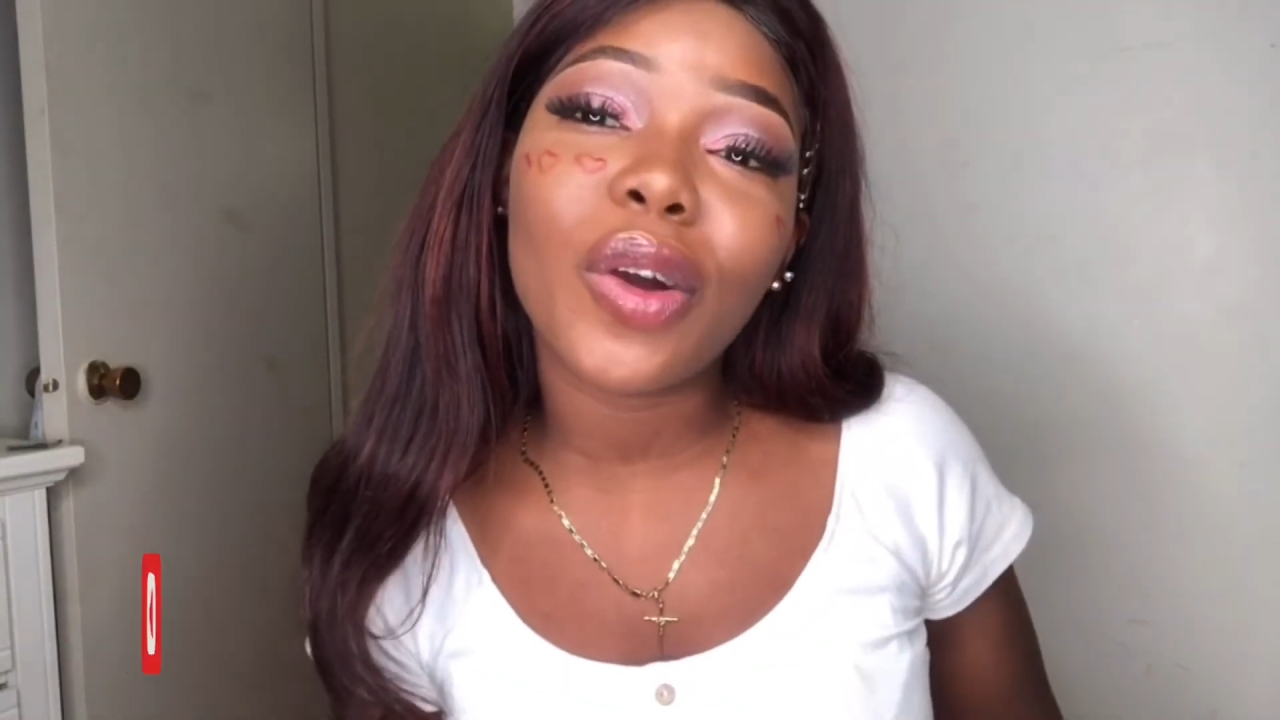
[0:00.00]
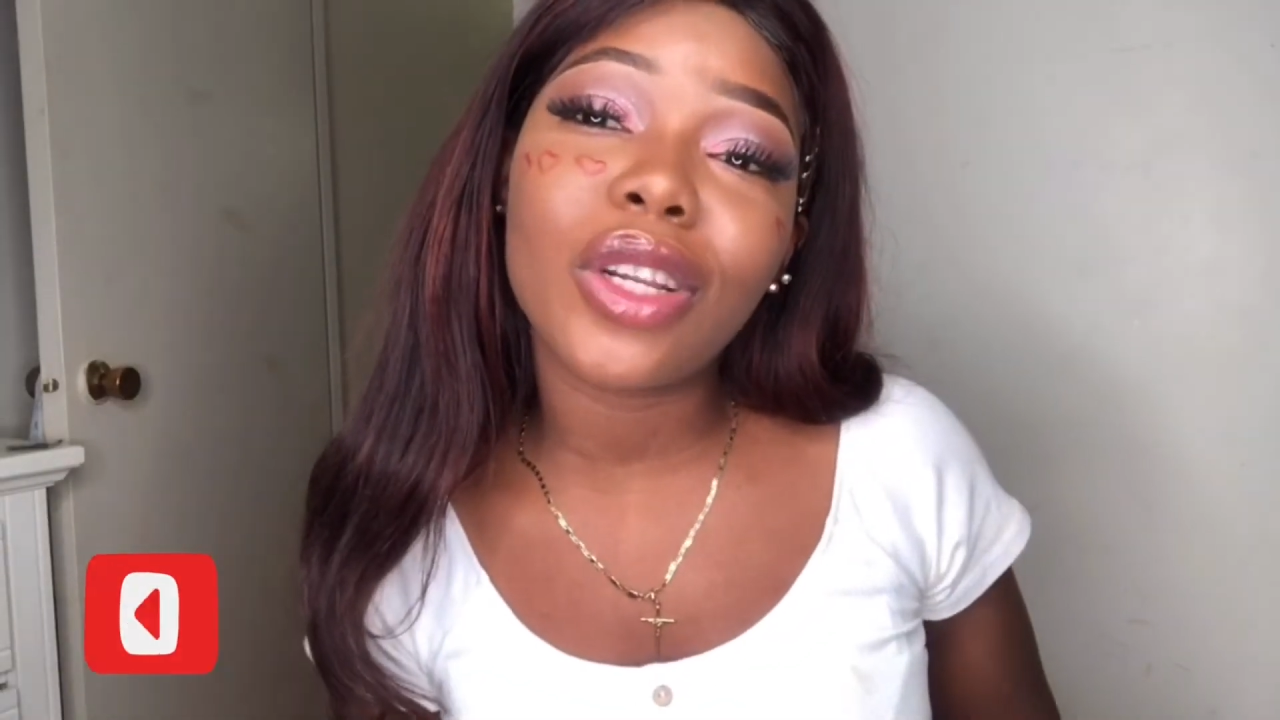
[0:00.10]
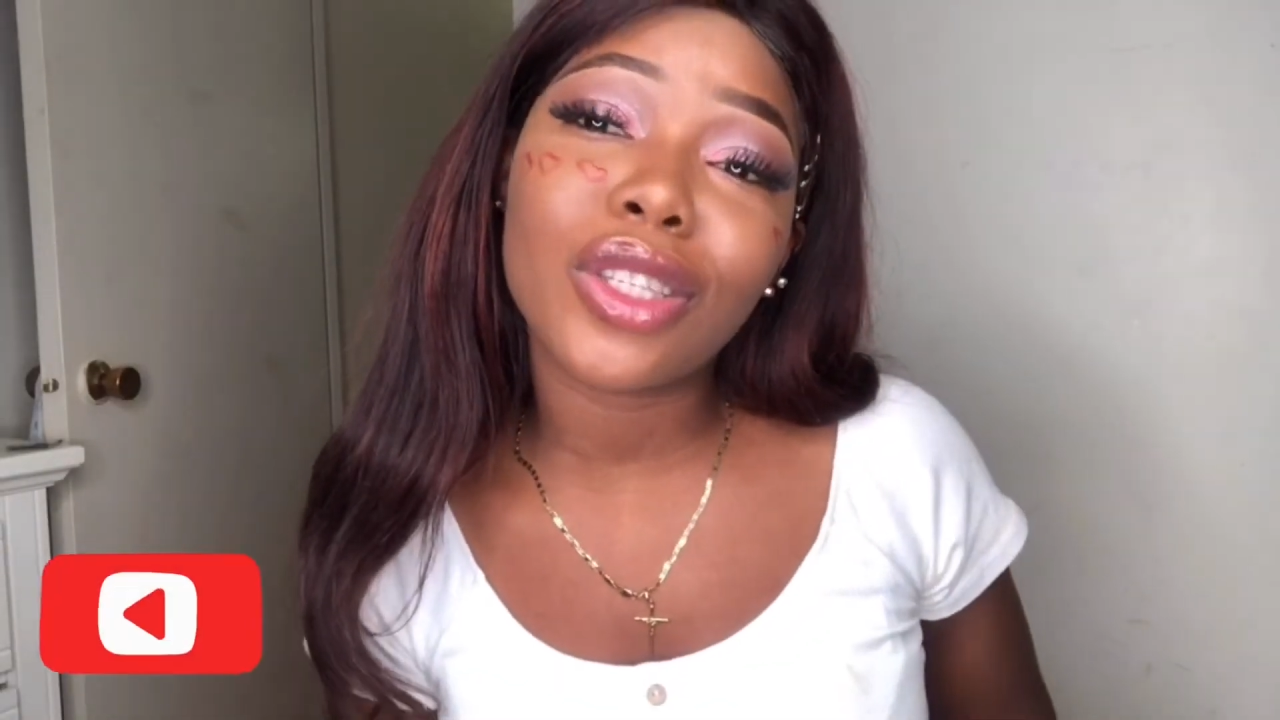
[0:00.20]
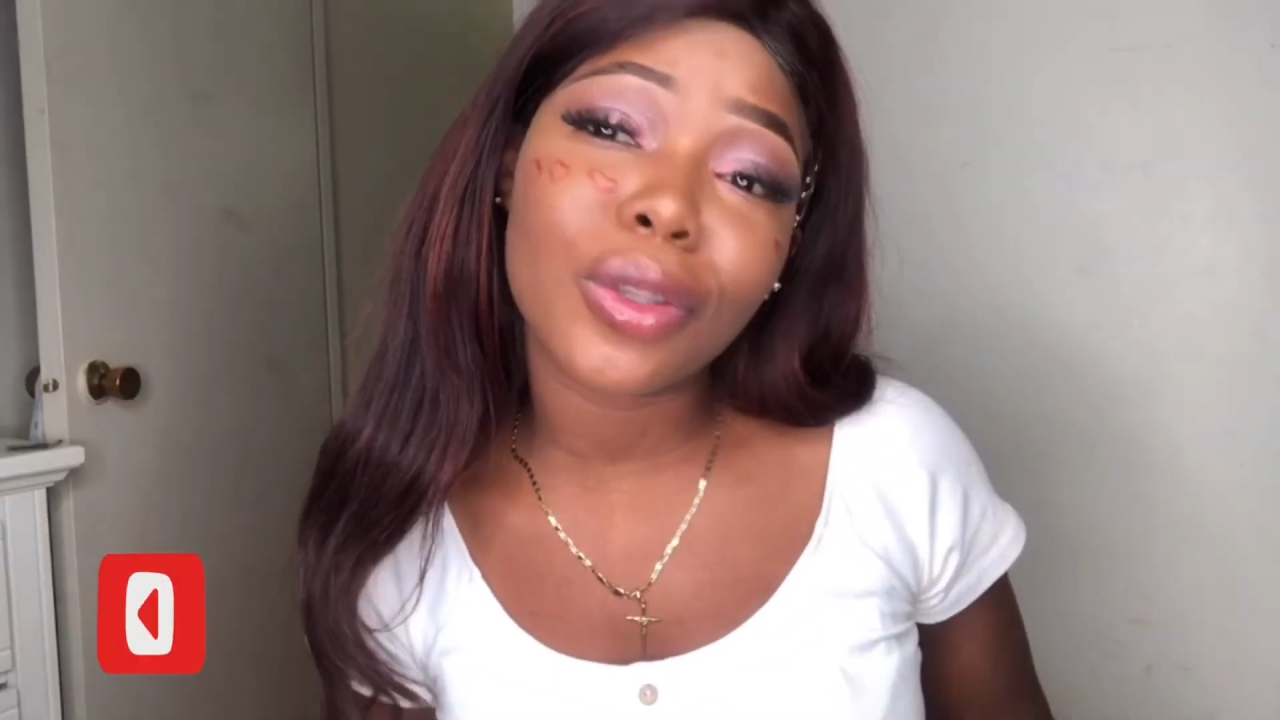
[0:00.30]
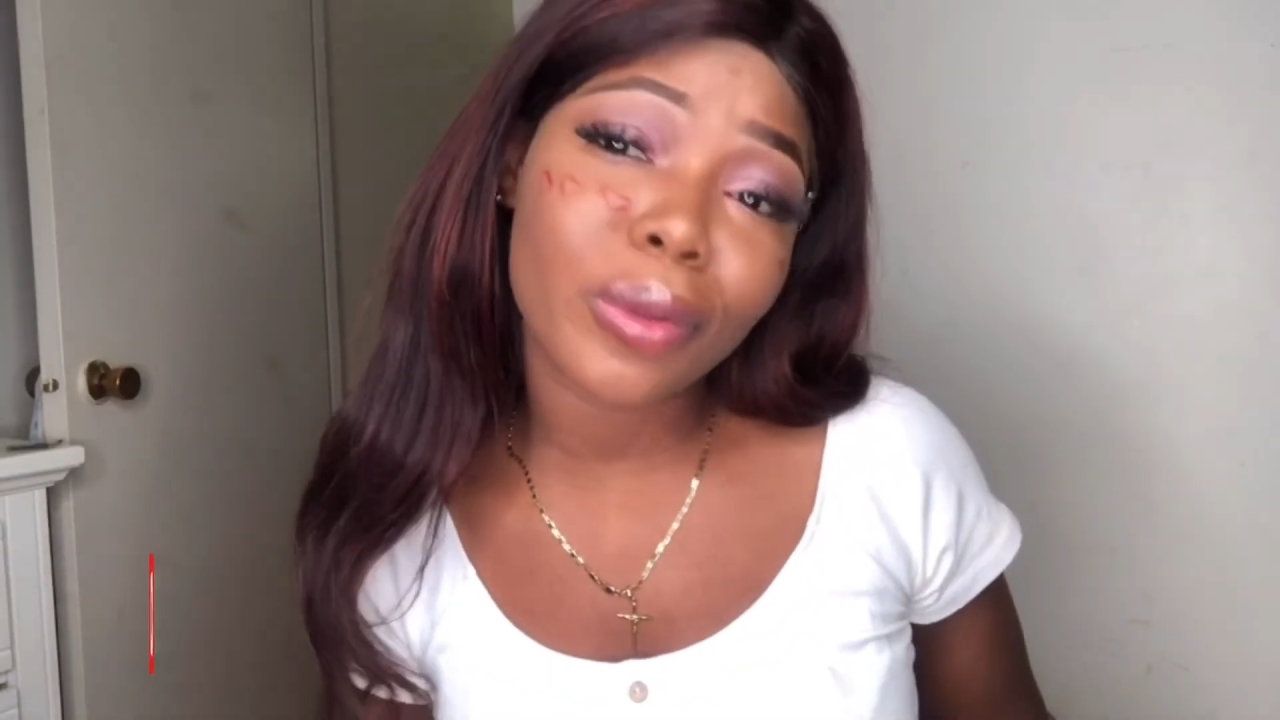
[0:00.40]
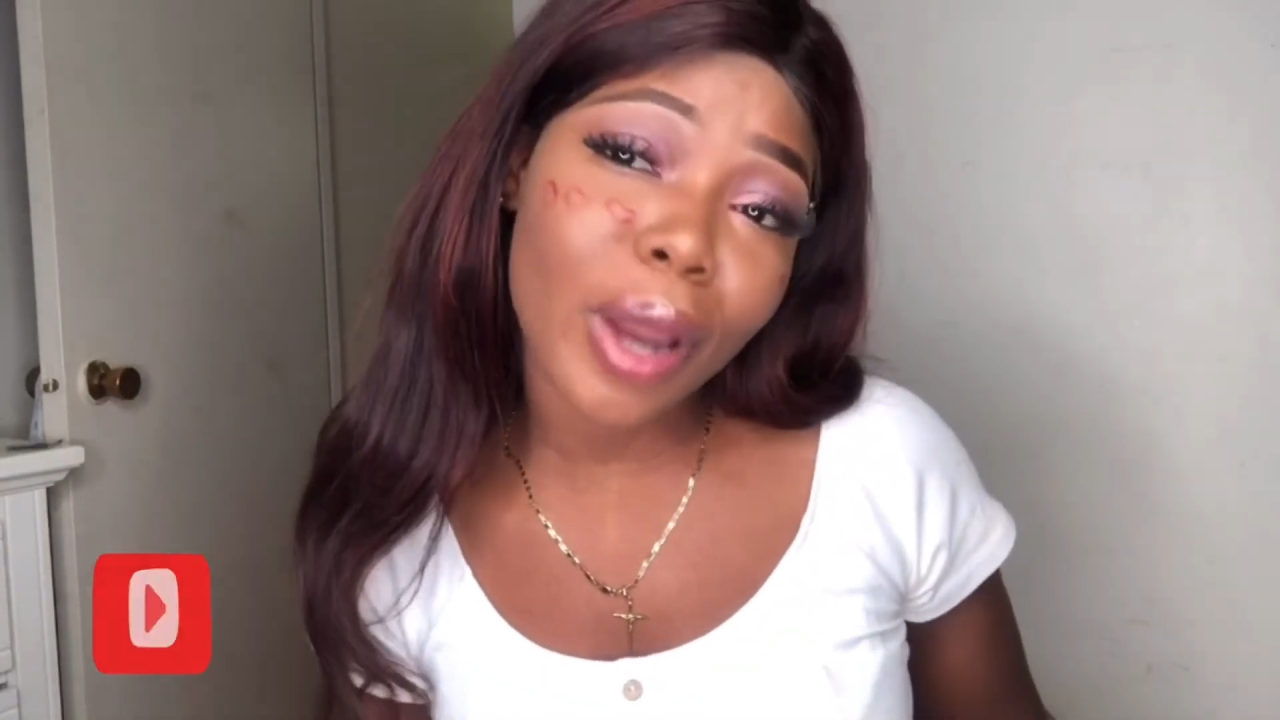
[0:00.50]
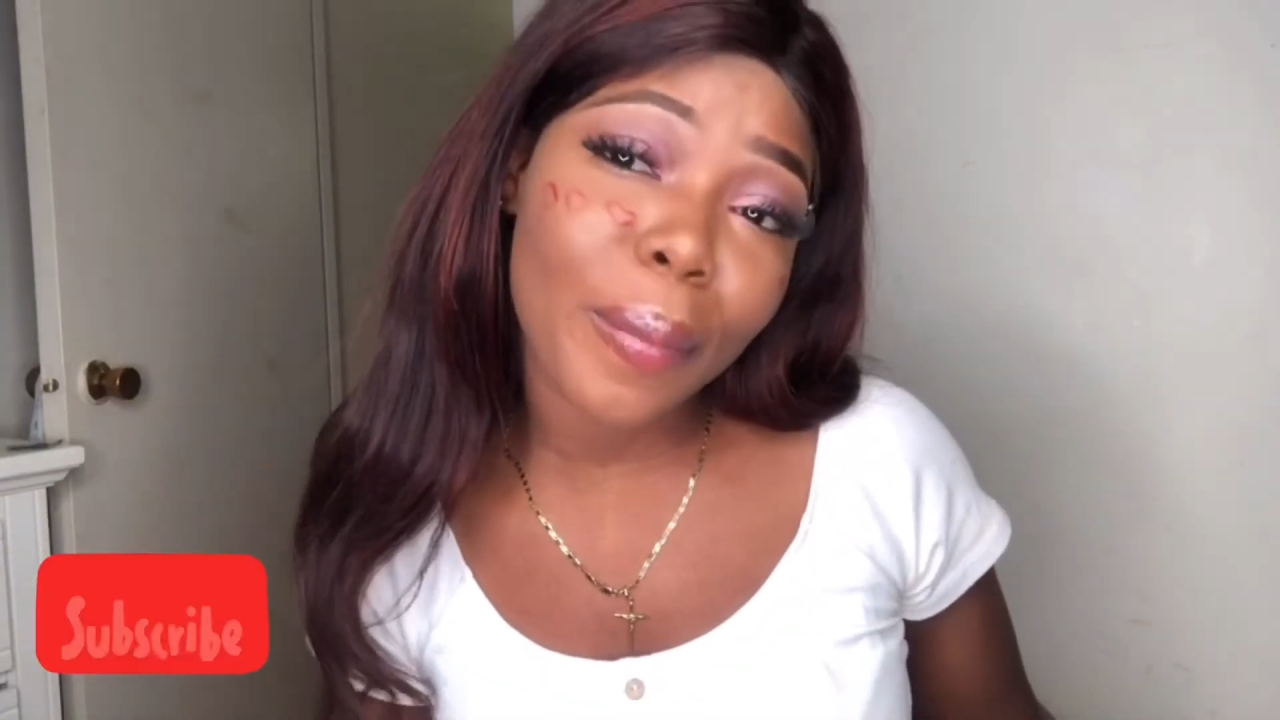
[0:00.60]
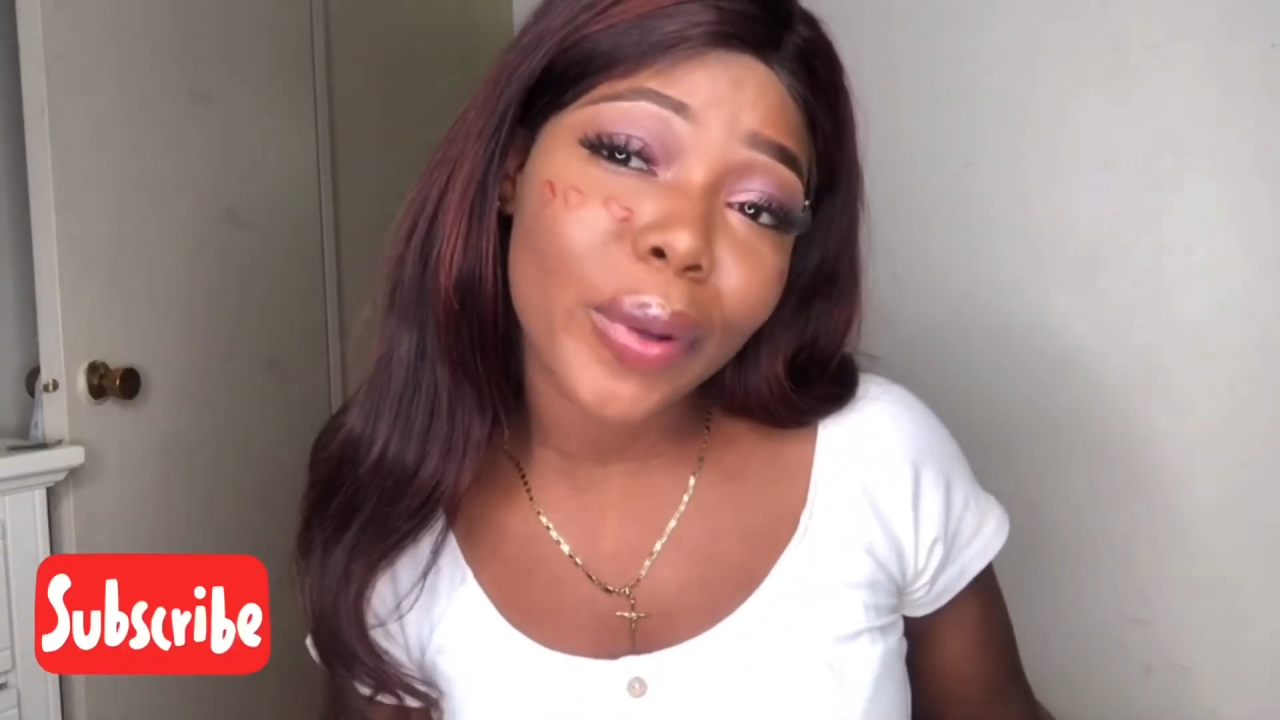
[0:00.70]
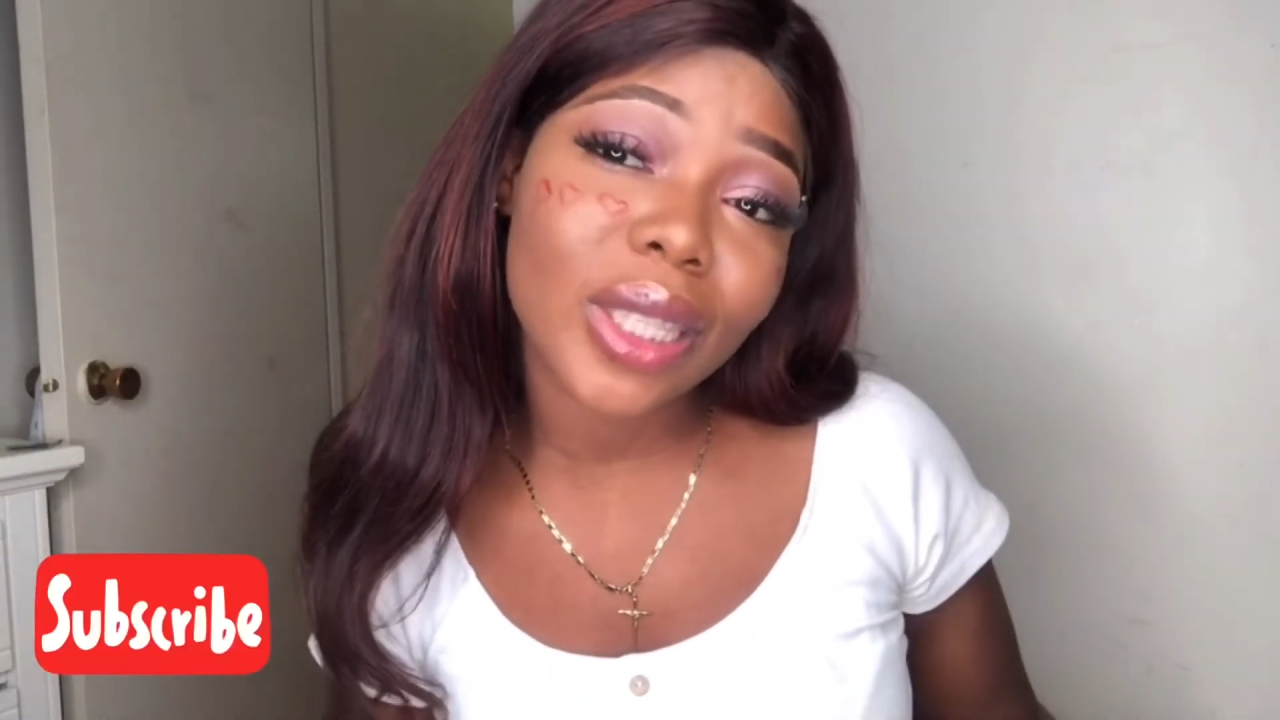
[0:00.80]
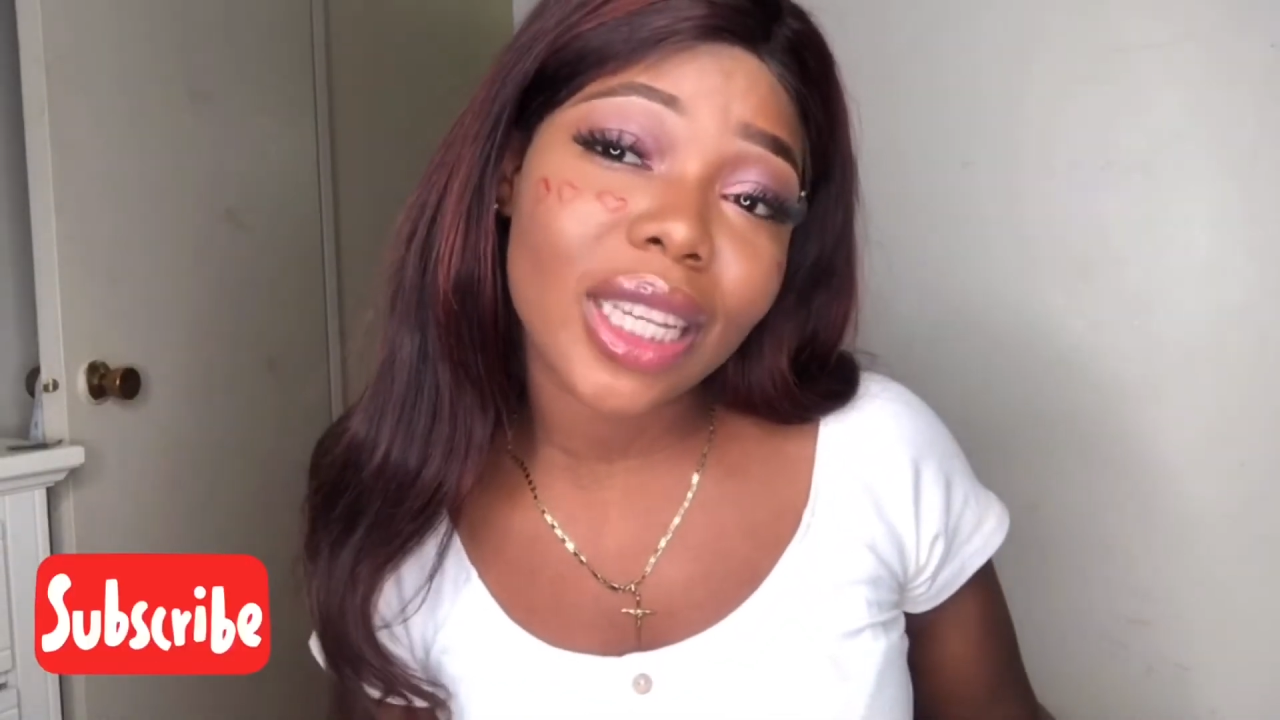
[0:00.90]
on the subscribe
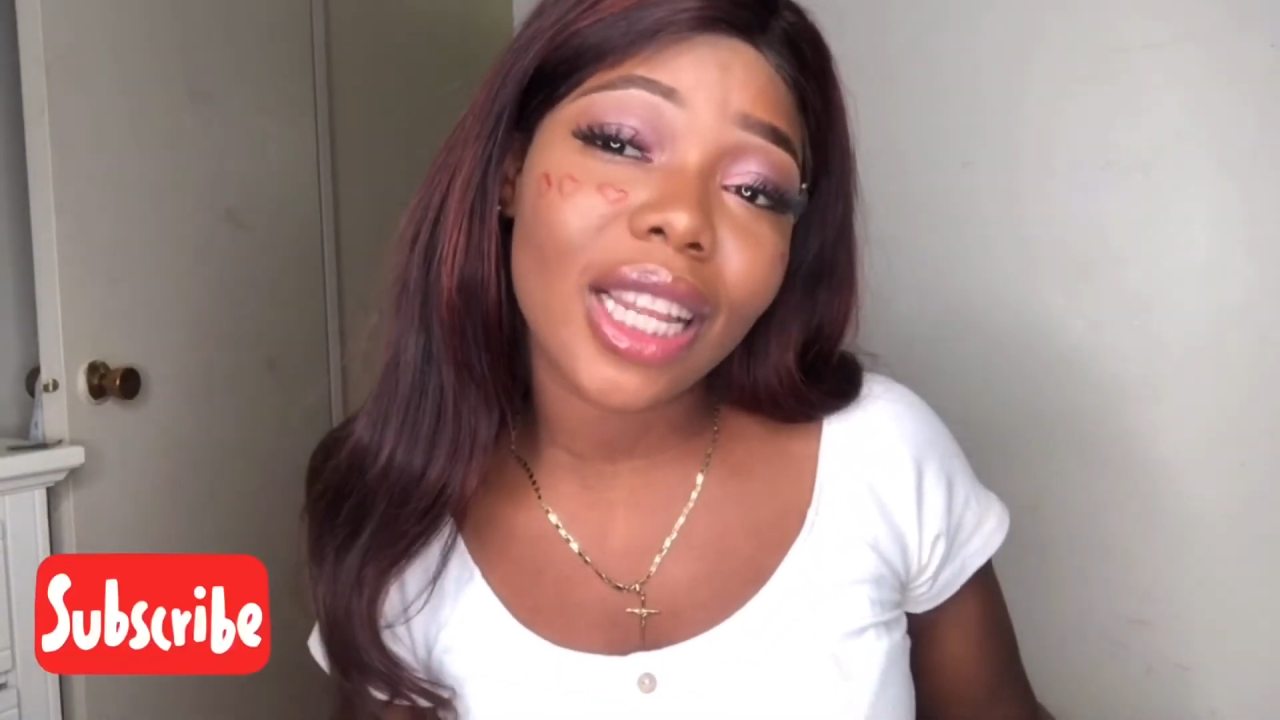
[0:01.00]
button